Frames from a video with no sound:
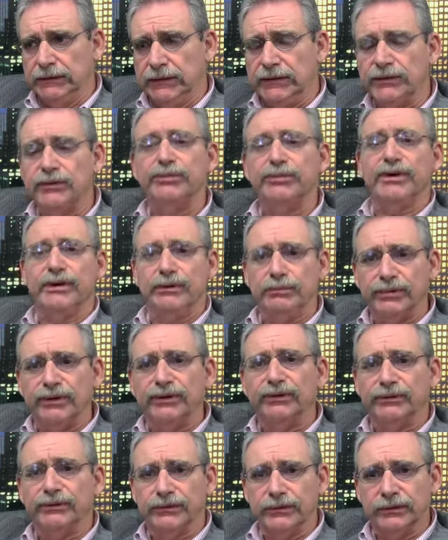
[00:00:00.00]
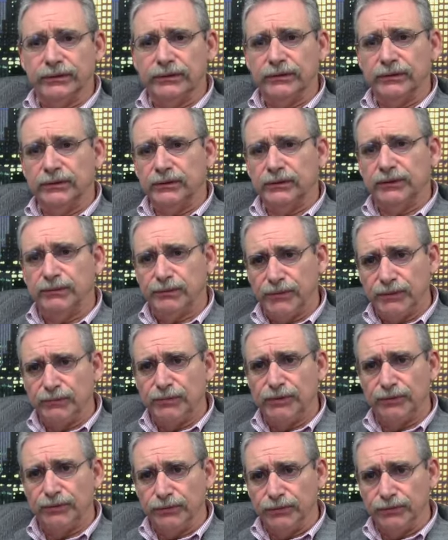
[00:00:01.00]
they're being built. They're being
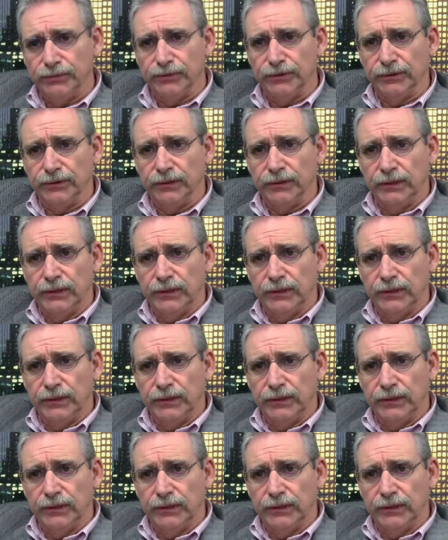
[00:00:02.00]
built union.